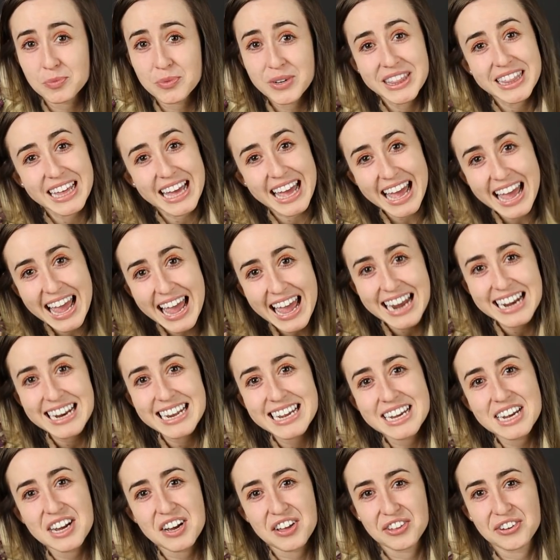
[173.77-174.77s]
with
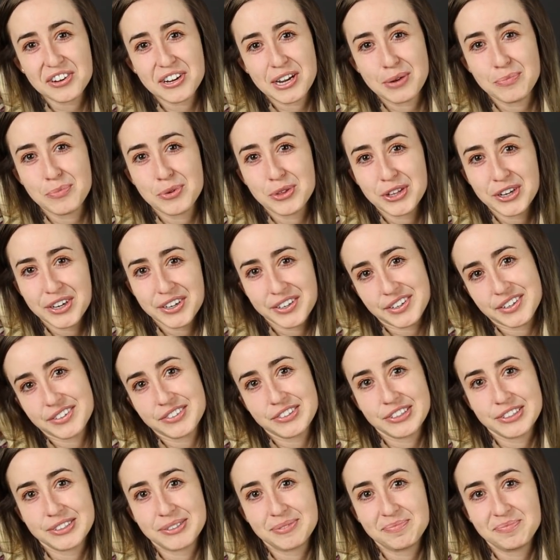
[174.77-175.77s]
any other camera that I
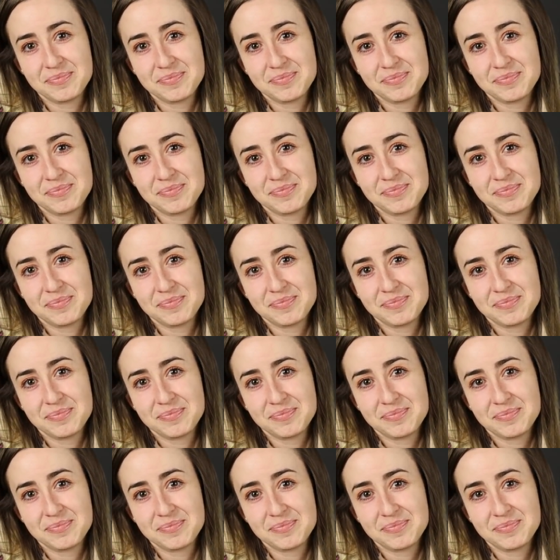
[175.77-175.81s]
tested.